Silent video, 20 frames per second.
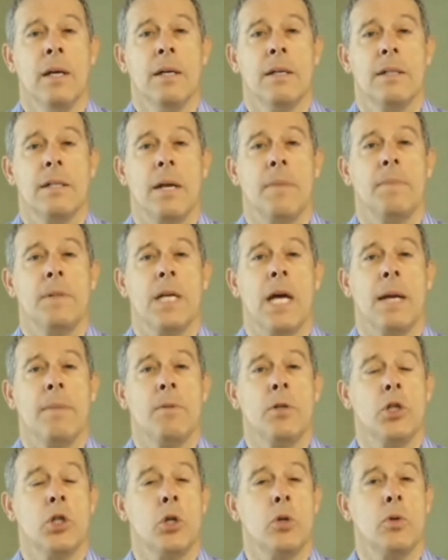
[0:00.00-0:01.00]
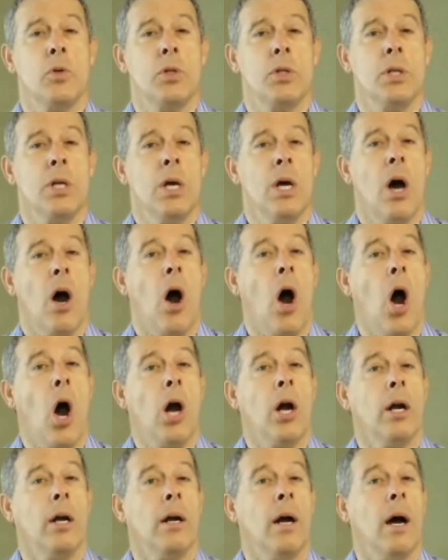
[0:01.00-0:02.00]
Sometimes students
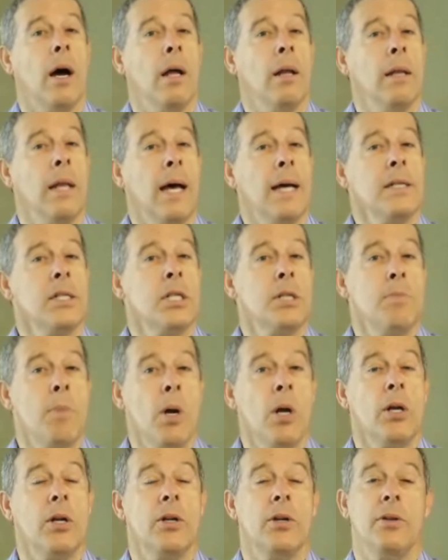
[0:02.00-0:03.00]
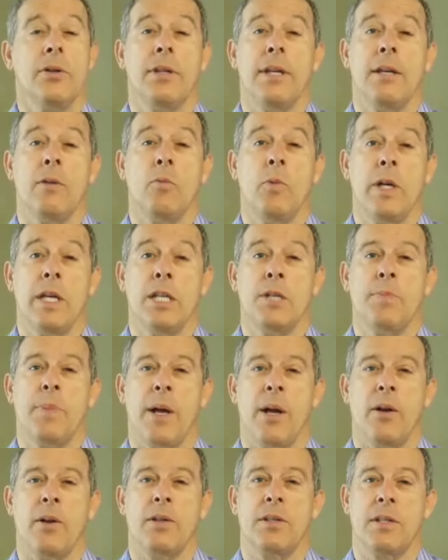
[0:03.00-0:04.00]
are a lot smarter than we as
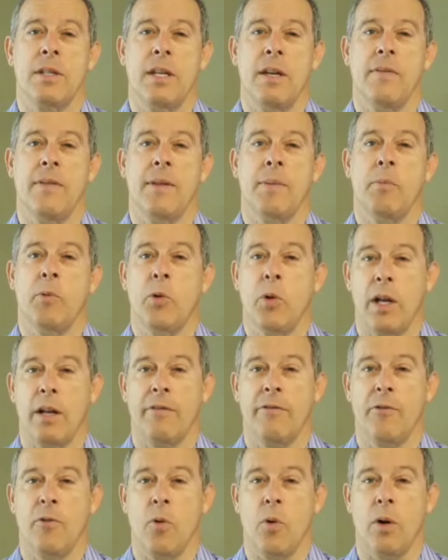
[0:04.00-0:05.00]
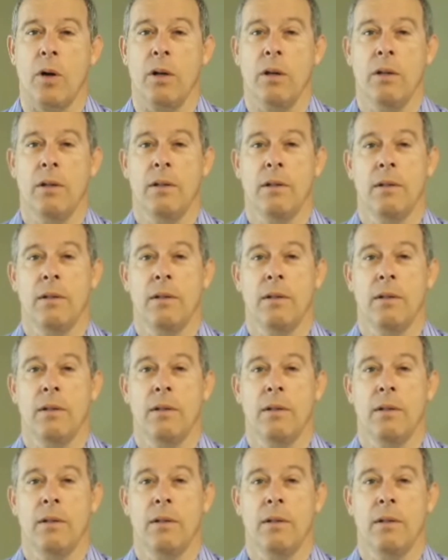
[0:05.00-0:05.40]
parents give them credit for.